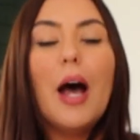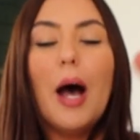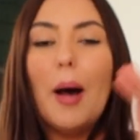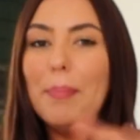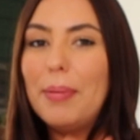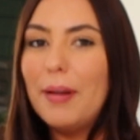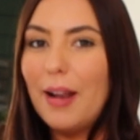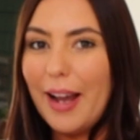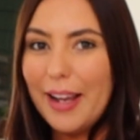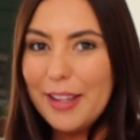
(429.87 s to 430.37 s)

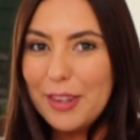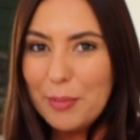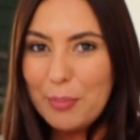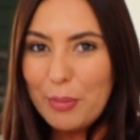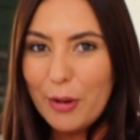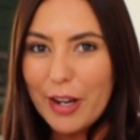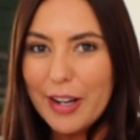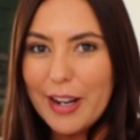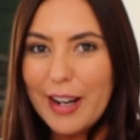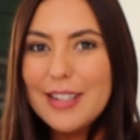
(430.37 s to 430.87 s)
applying the
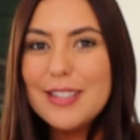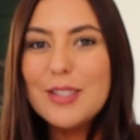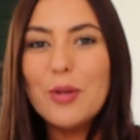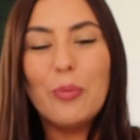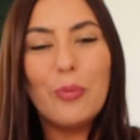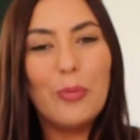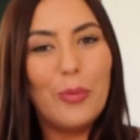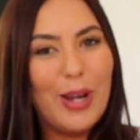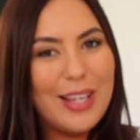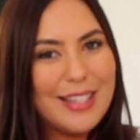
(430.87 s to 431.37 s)
product,
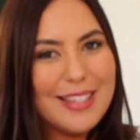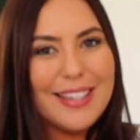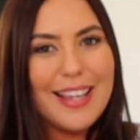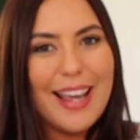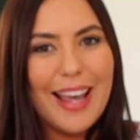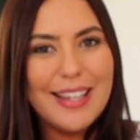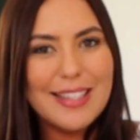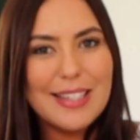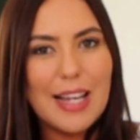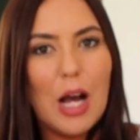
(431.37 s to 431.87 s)

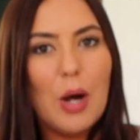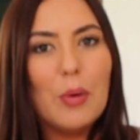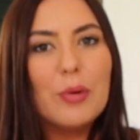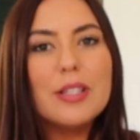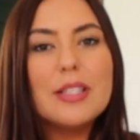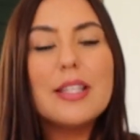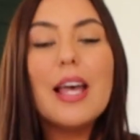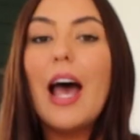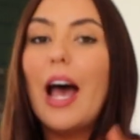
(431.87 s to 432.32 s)
waiting 8 hours,